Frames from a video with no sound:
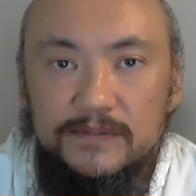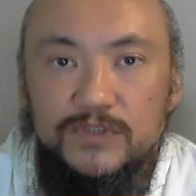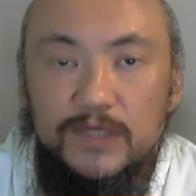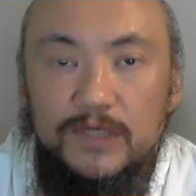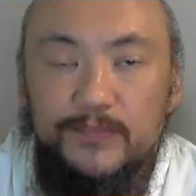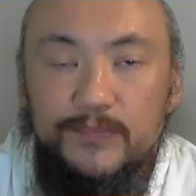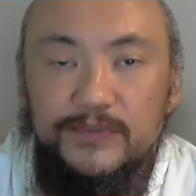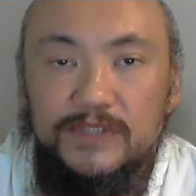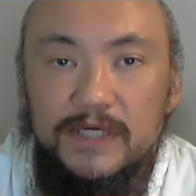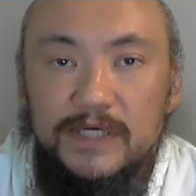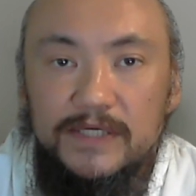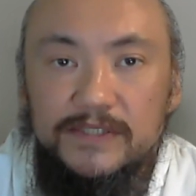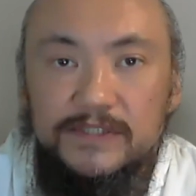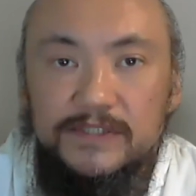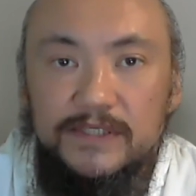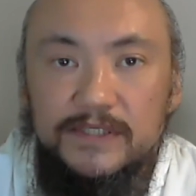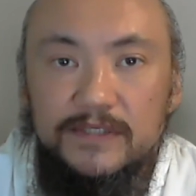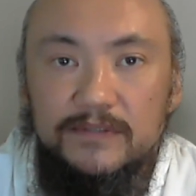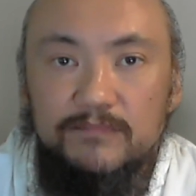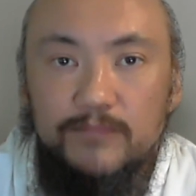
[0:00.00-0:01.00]

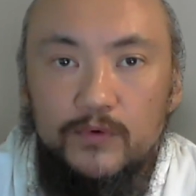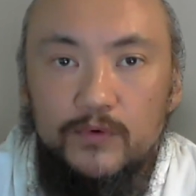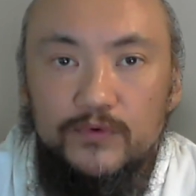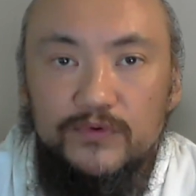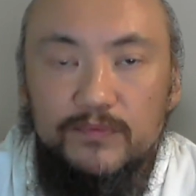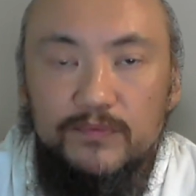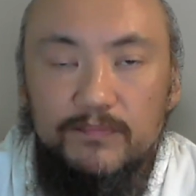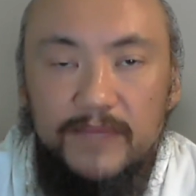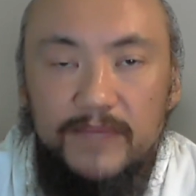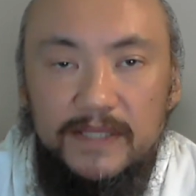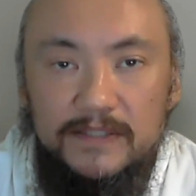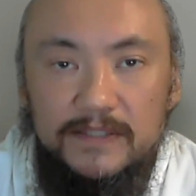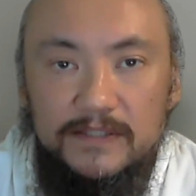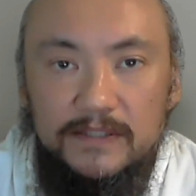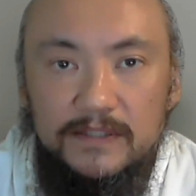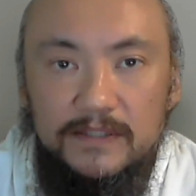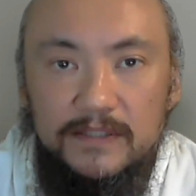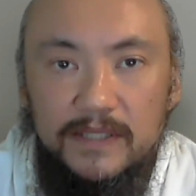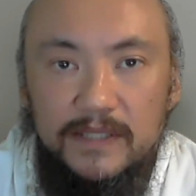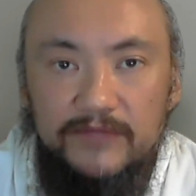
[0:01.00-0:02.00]
jeopardizing both
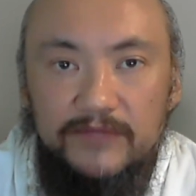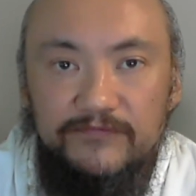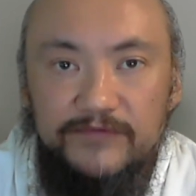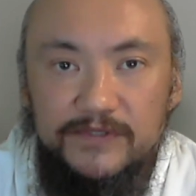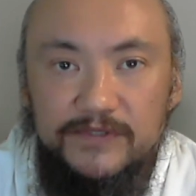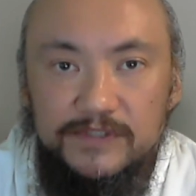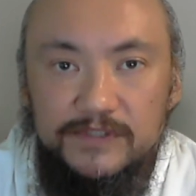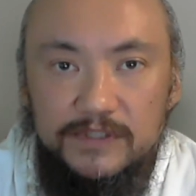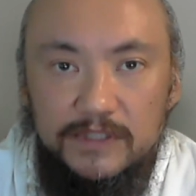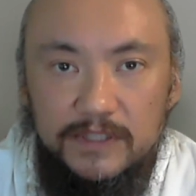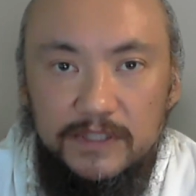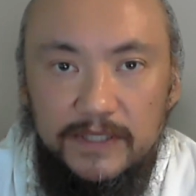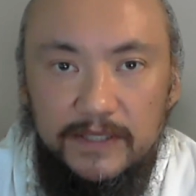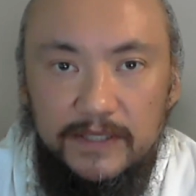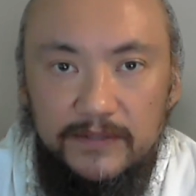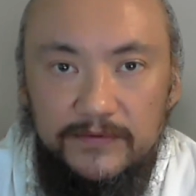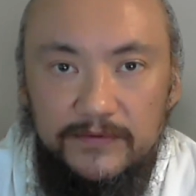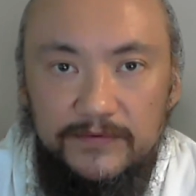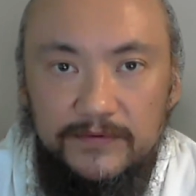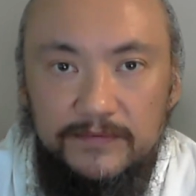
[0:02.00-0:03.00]
mental and physical
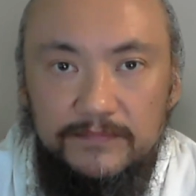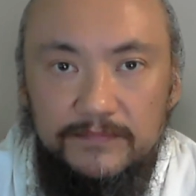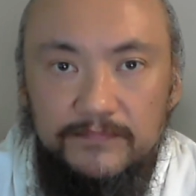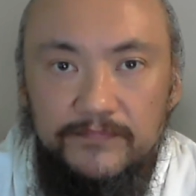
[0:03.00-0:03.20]
health.